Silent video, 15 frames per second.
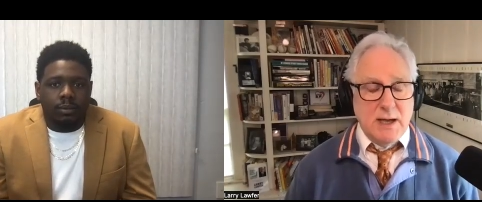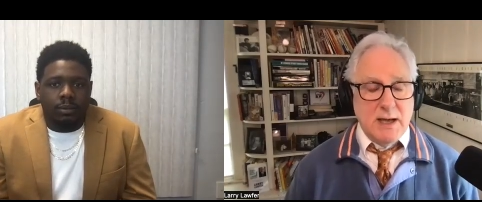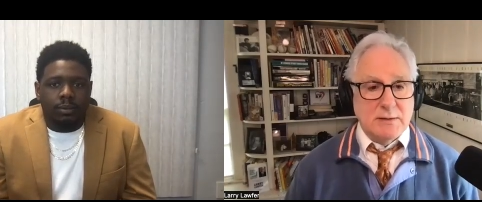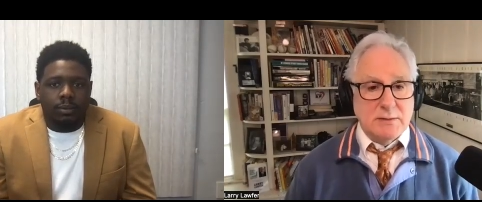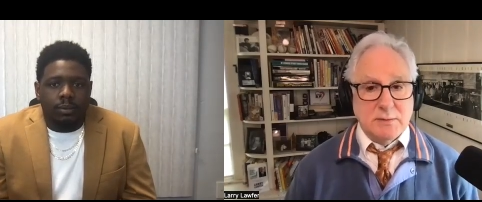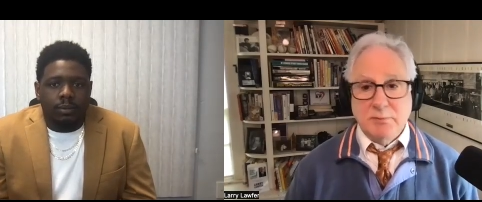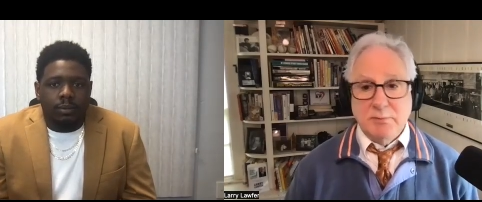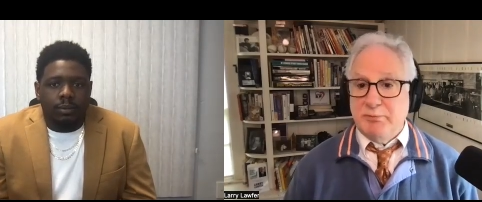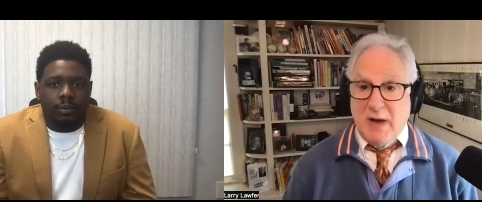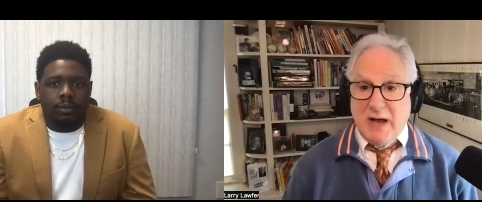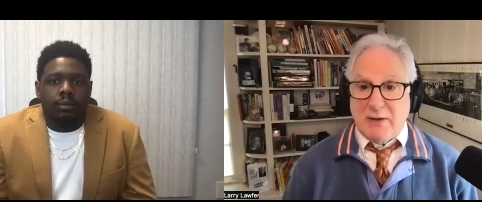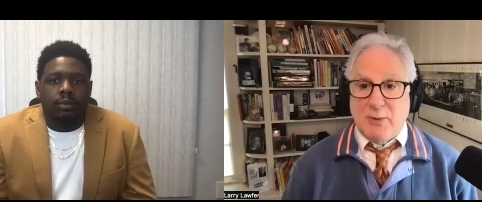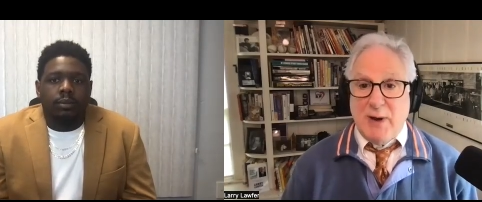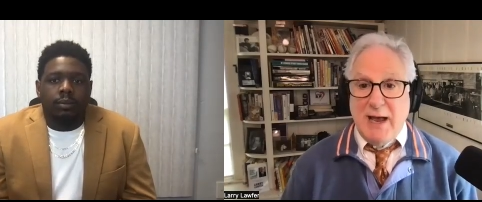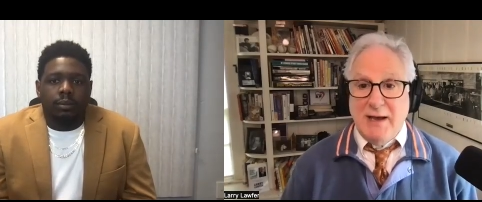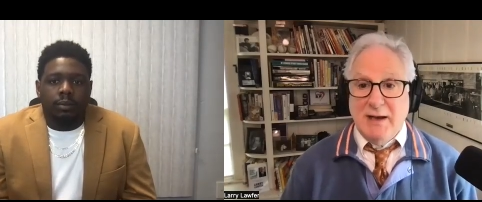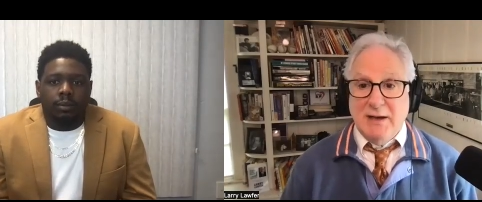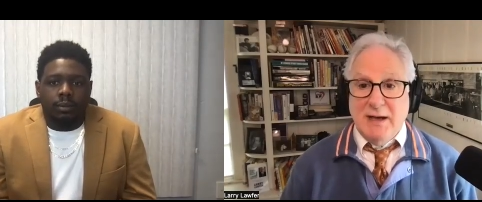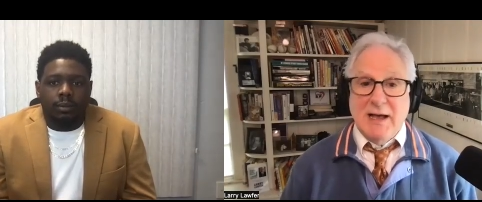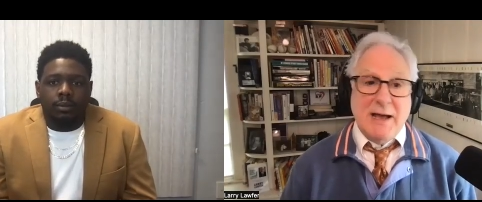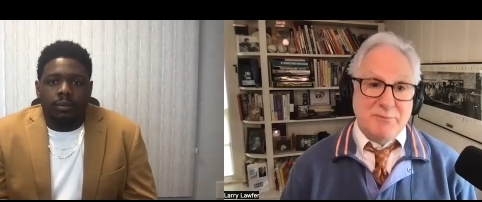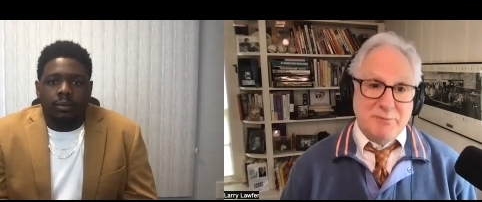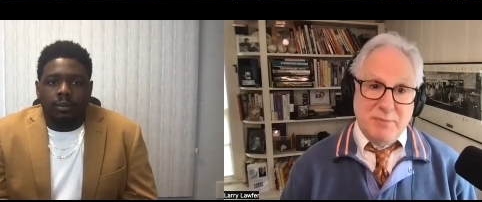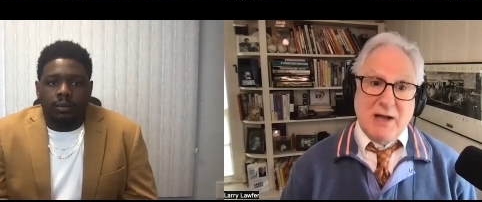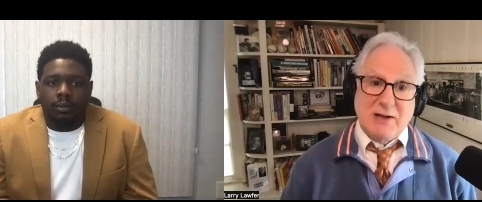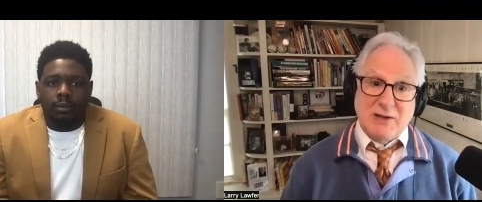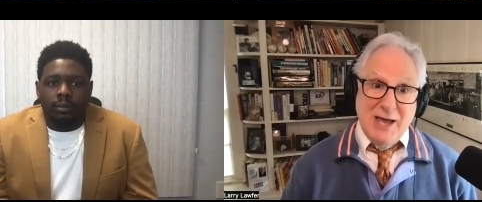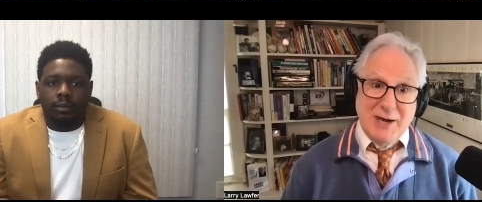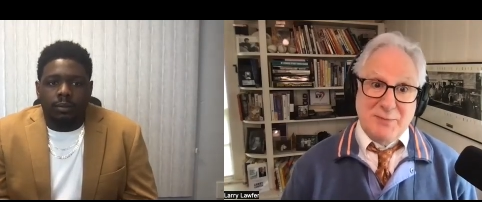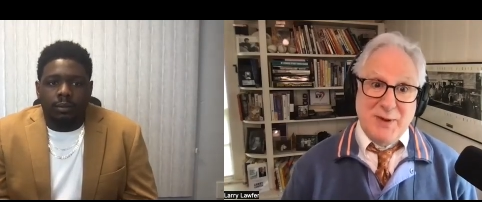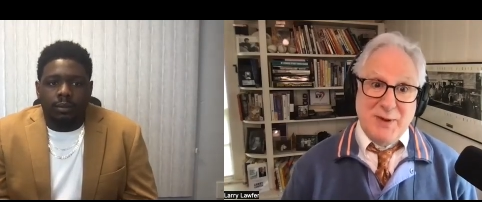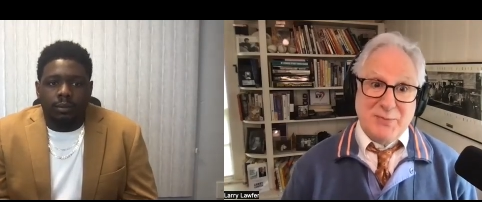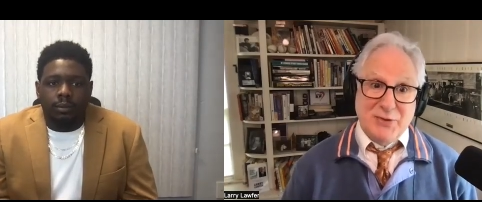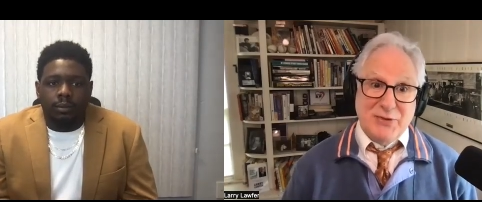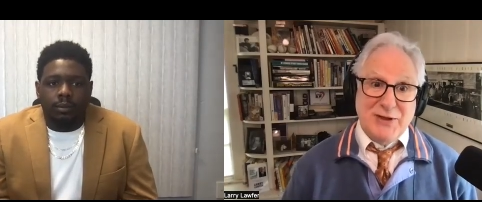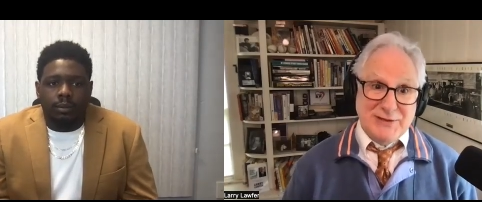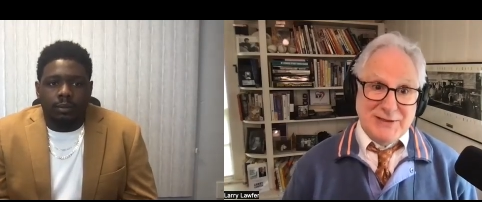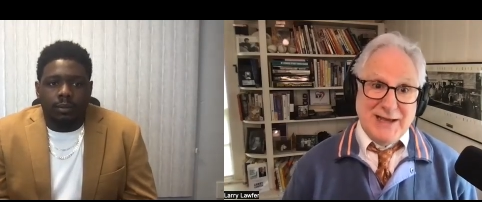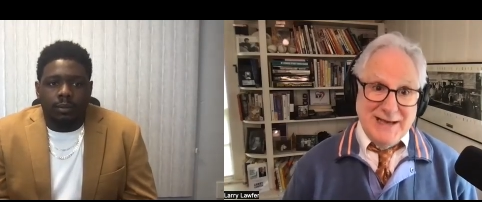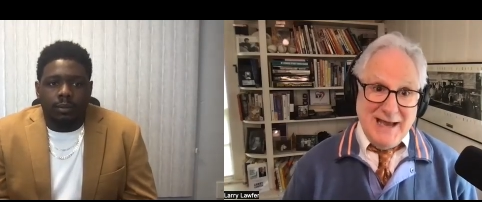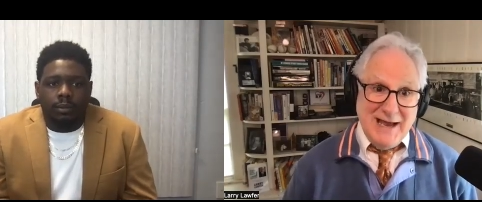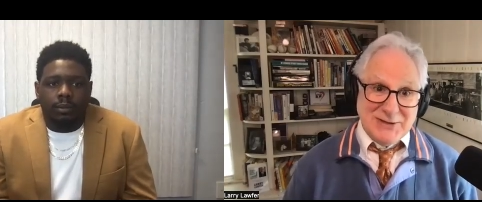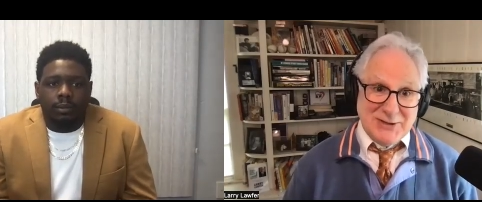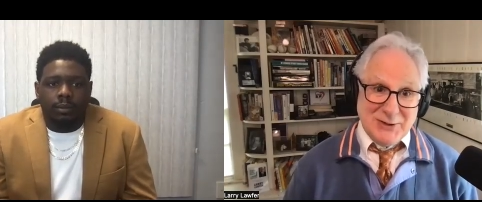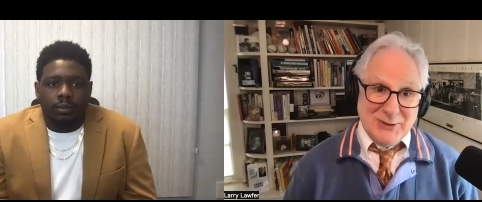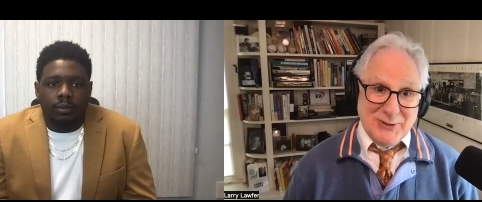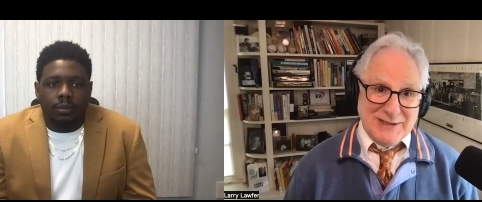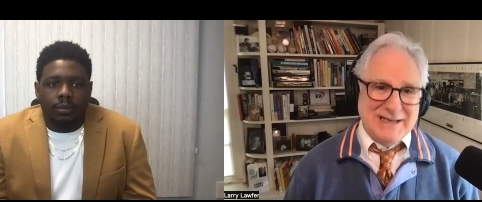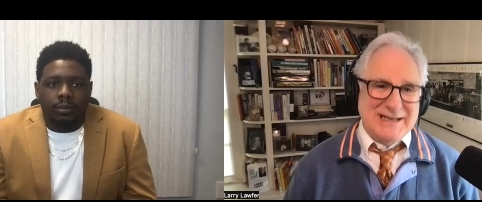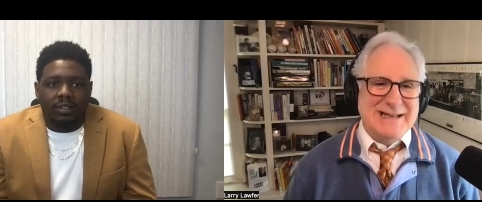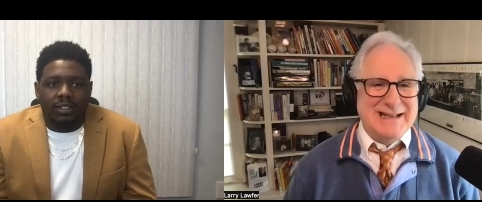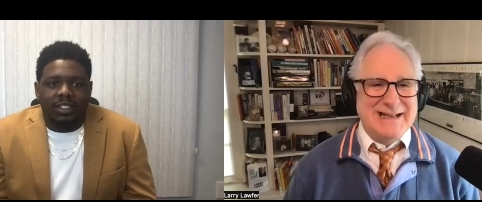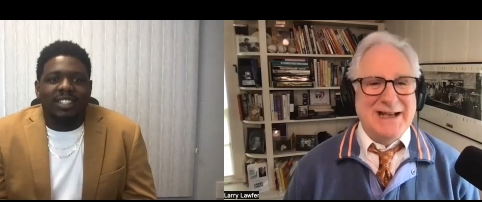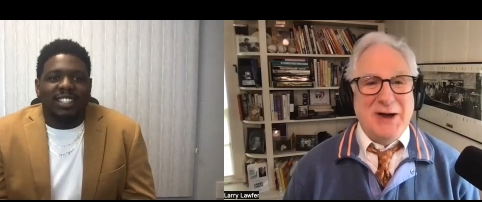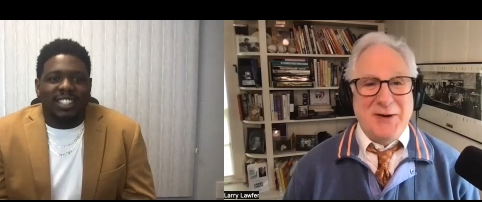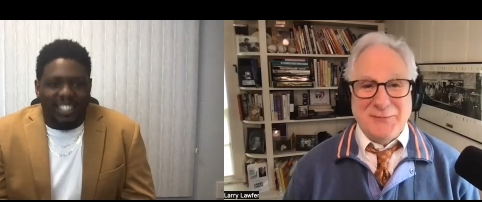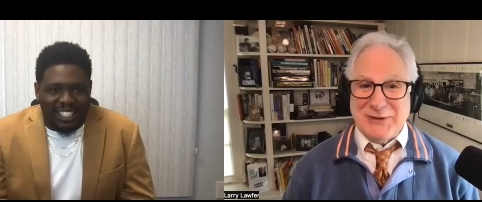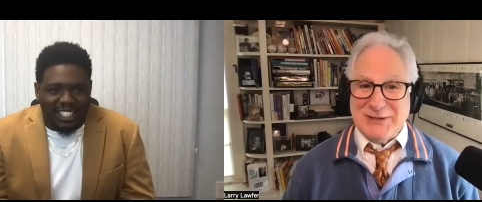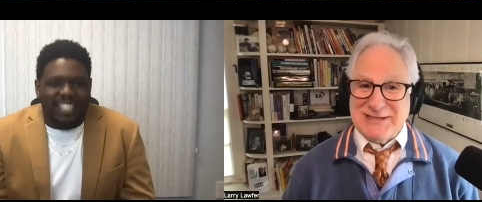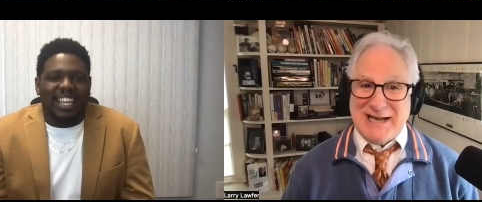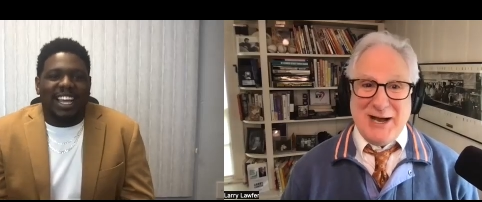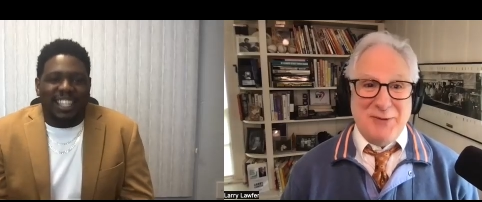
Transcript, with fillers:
Speaker 1: And by the way, a lot of people think they can do it for yeah.